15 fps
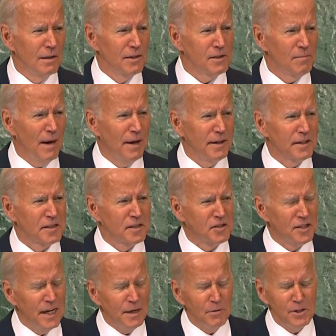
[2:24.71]
is about
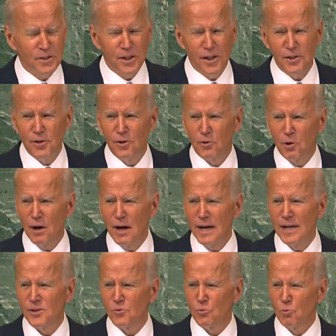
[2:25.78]
extinguishing
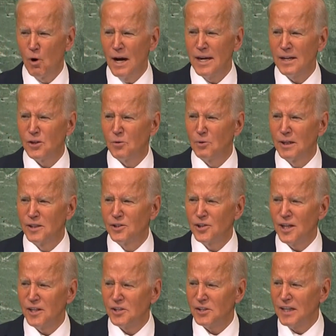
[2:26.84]
Ukraine's right to
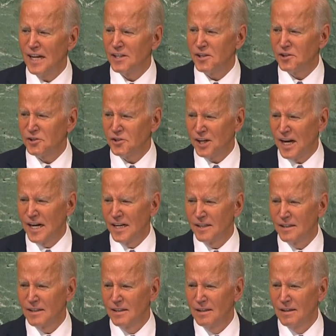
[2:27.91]
exist as a
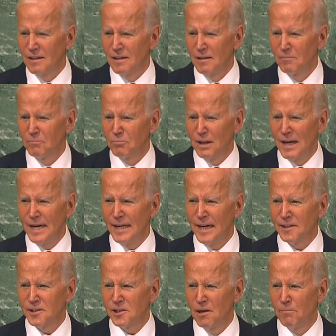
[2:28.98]
state, plain
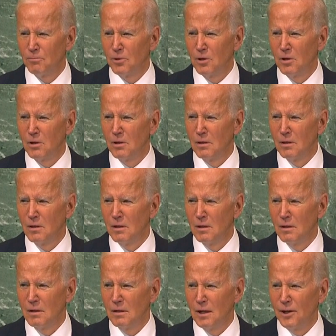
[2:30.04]
and simple,
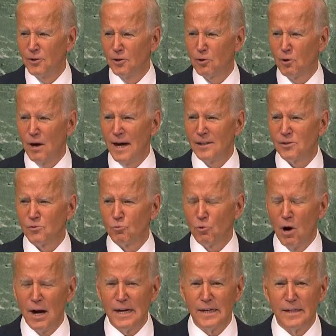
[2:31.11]
and Ukraine's
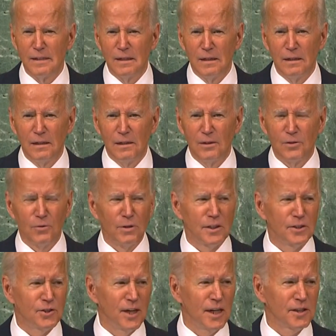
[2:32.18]
right to
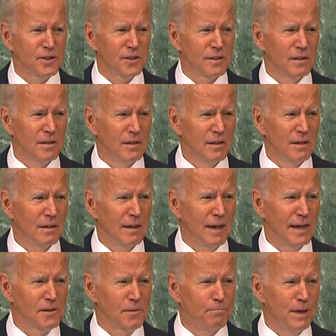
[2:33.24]
exist
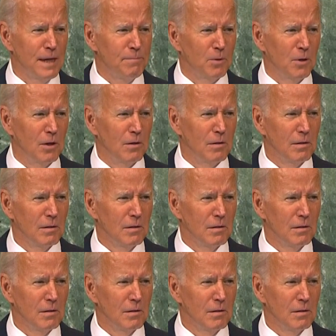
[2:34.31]
as a people.